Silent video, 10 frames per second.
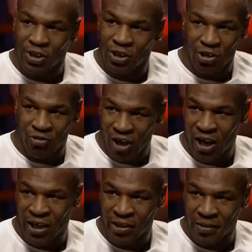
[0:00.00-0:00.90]
Once you've been in the
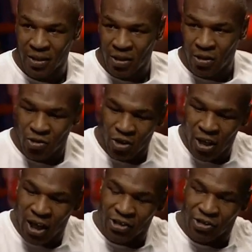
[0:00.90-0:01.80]
grind,
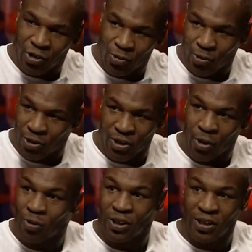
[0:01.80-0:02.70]
your knowledge goes to
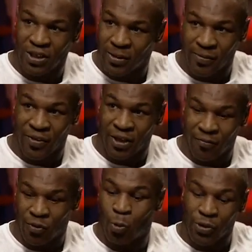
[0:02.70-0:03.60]
a totally
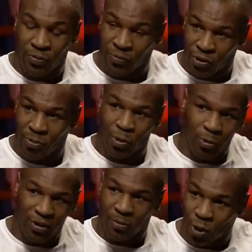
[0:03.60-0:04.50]
different level. Your wisdom
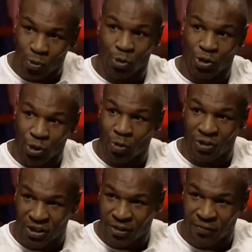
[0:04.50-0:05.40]
goes to a
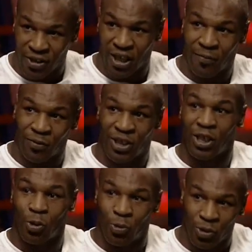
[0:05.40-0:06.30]
totally different level.
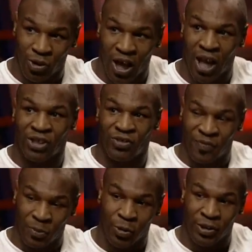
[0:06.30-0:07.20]
Then it goes to
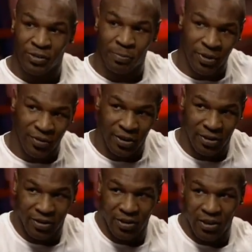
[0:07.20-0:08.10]
knowledge from your
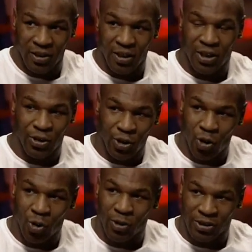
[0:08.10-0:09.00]
experience
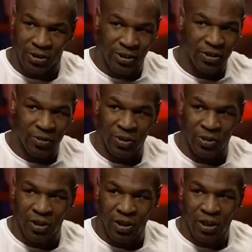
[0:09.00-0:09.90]
and knowing what the
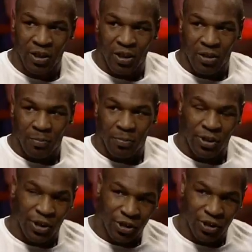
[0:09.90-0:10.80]
system is
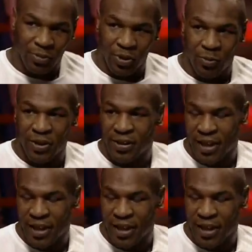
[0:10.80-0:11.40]
predictable